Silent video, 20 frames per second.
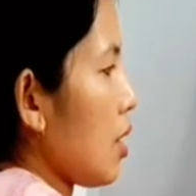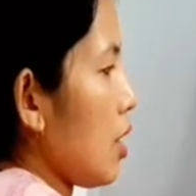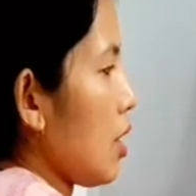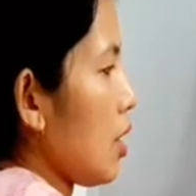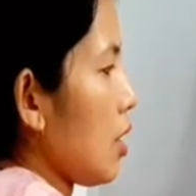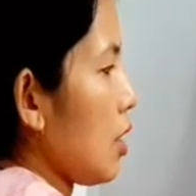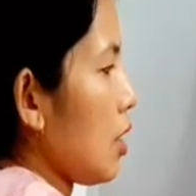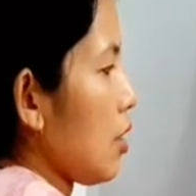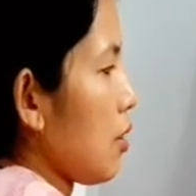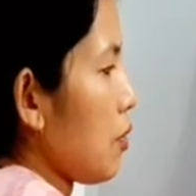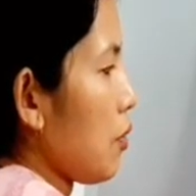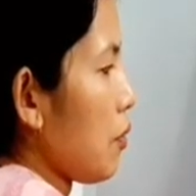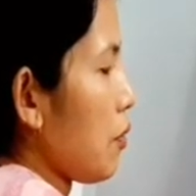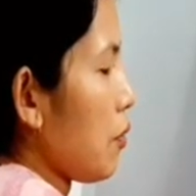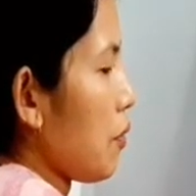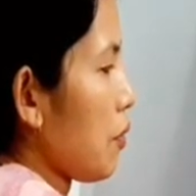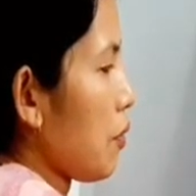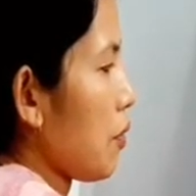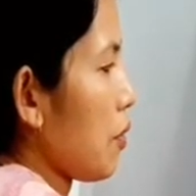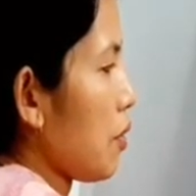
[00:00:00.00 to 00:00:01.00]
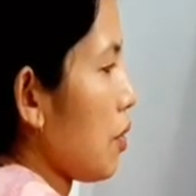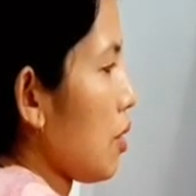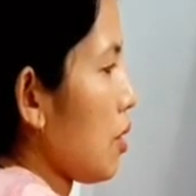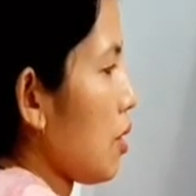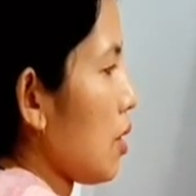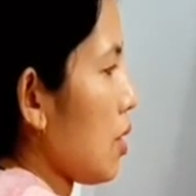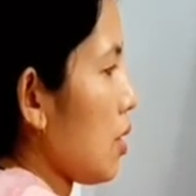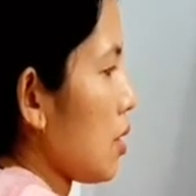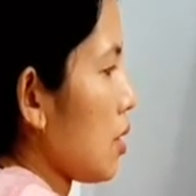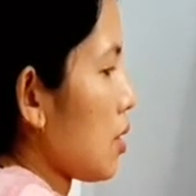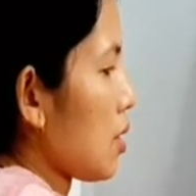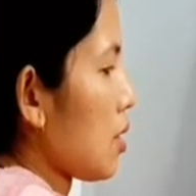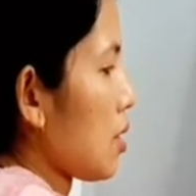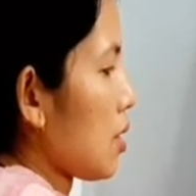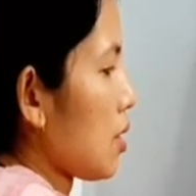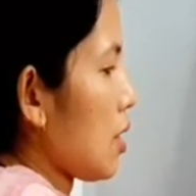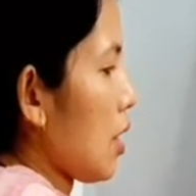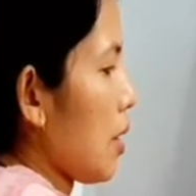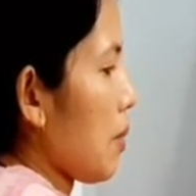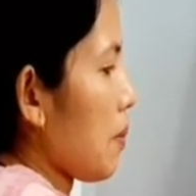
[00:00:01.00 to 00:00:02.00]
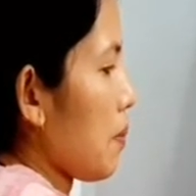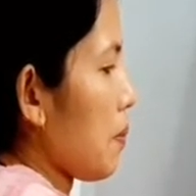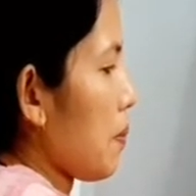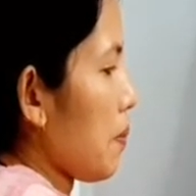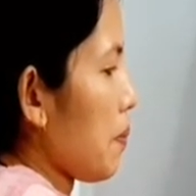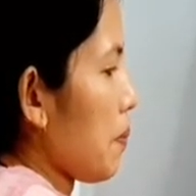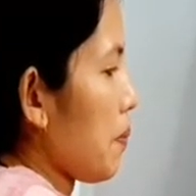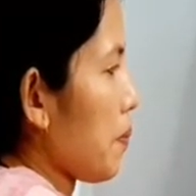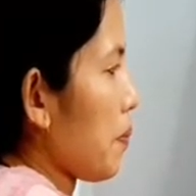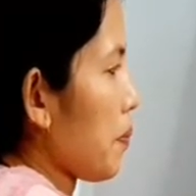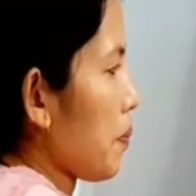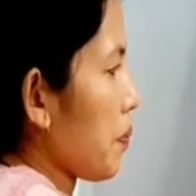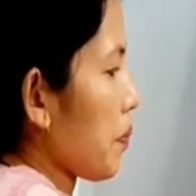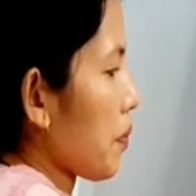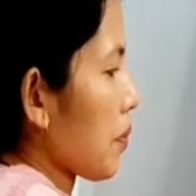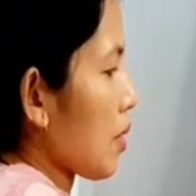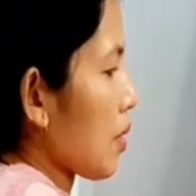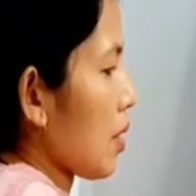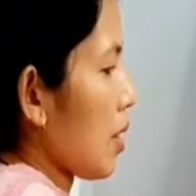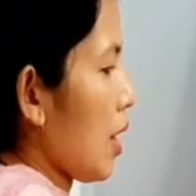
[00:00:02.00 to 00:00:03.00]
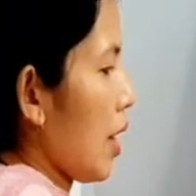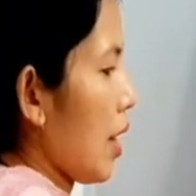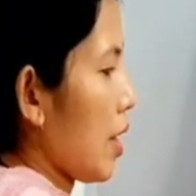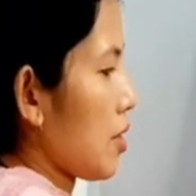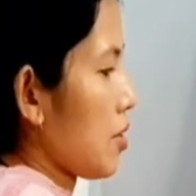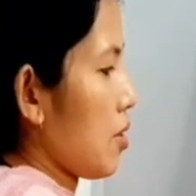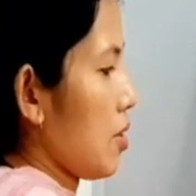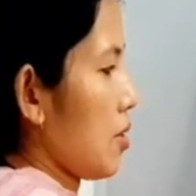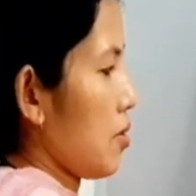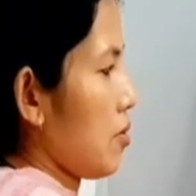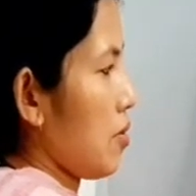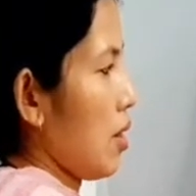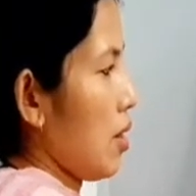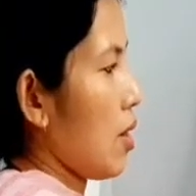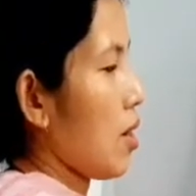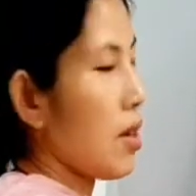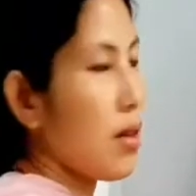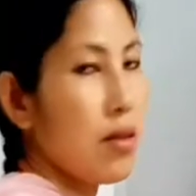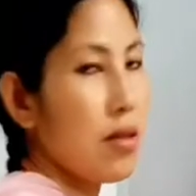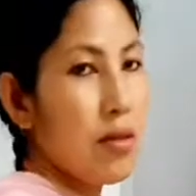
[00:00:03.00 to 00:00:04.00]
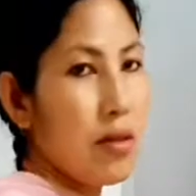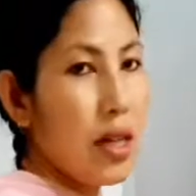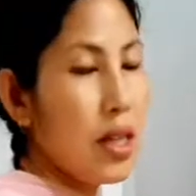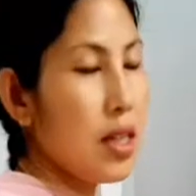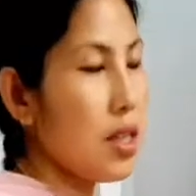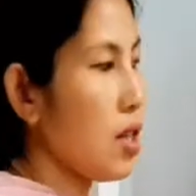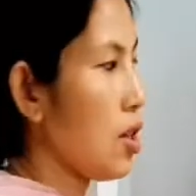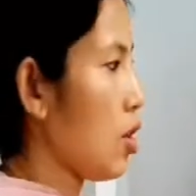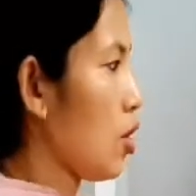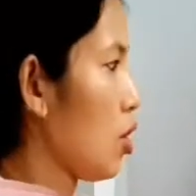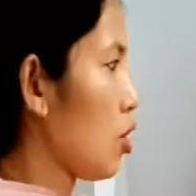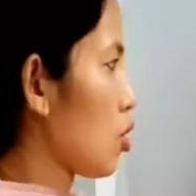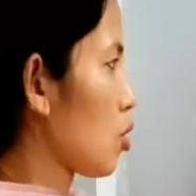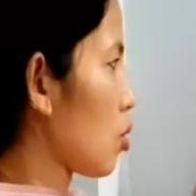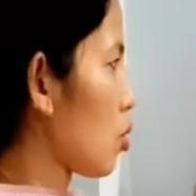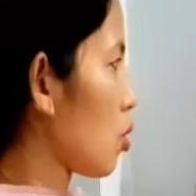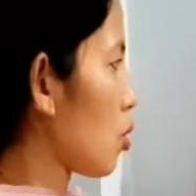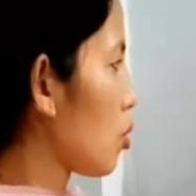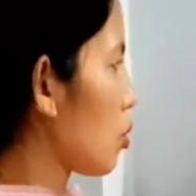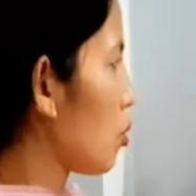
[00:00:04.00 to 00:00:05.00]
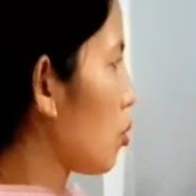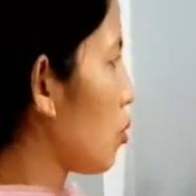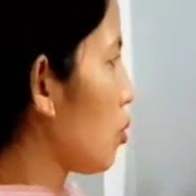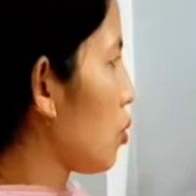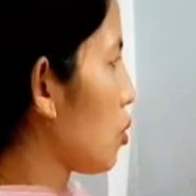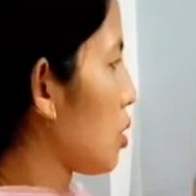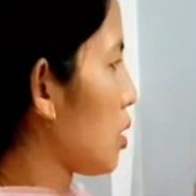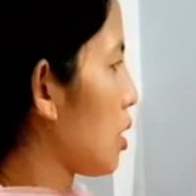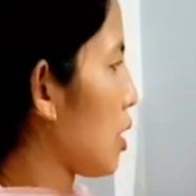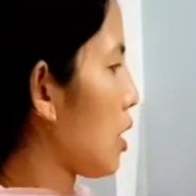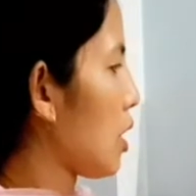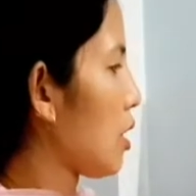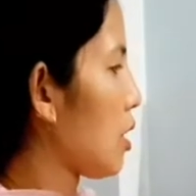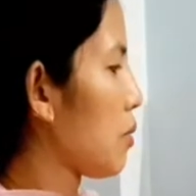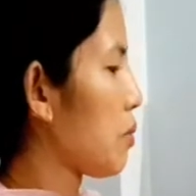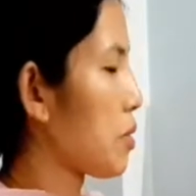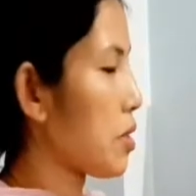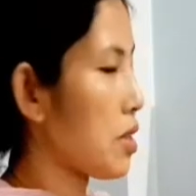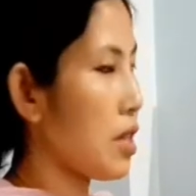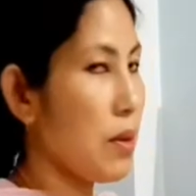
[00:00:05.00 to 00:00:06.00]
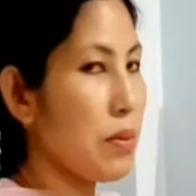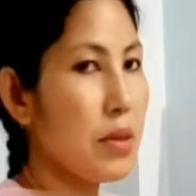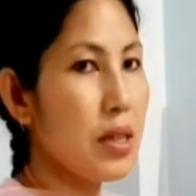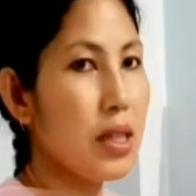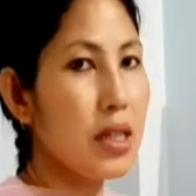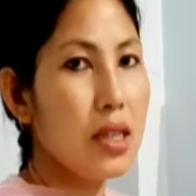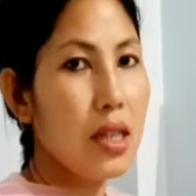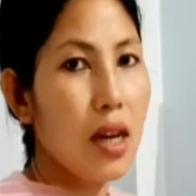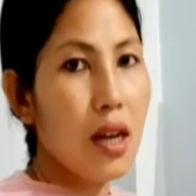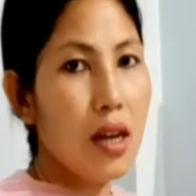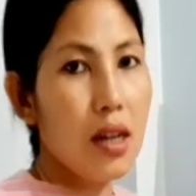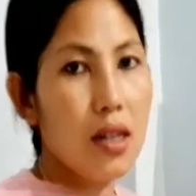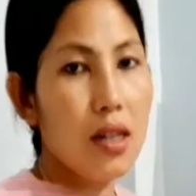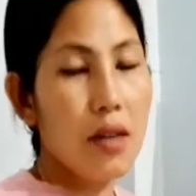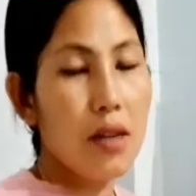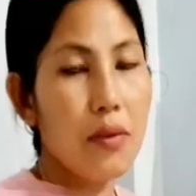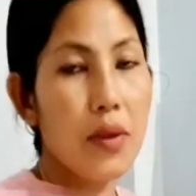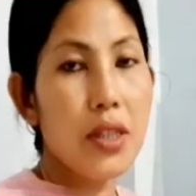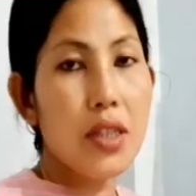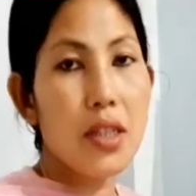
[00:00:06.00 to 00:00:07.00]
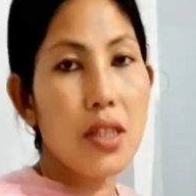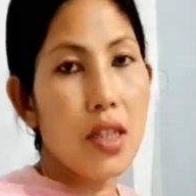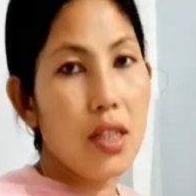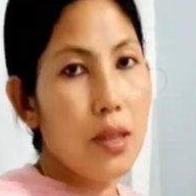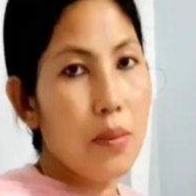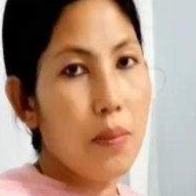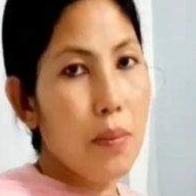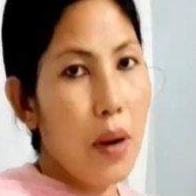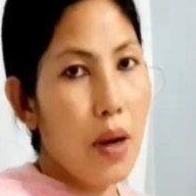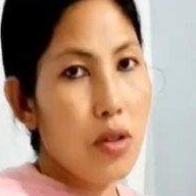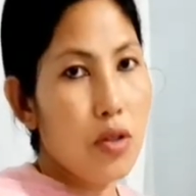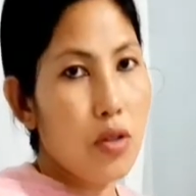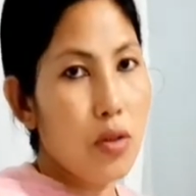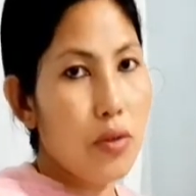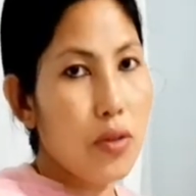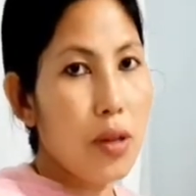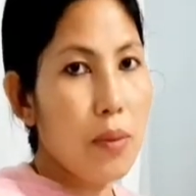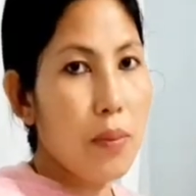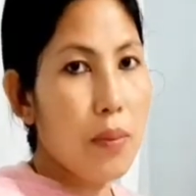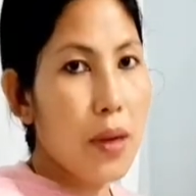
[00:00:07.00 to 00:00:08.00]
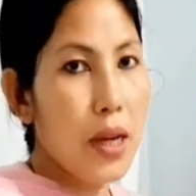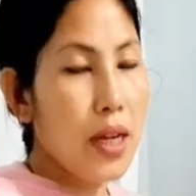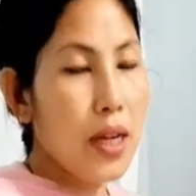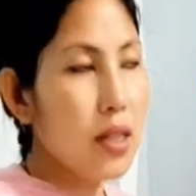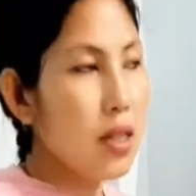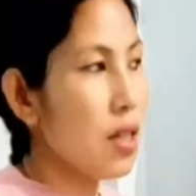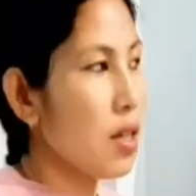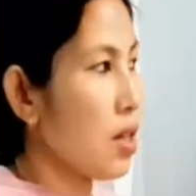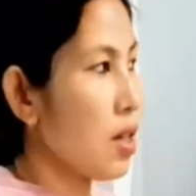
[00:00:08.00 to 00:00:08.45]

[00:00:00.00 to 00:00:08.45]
leaf, stem, etc. Right? So root, leaf, stem, these are the vegetative parts of the plant,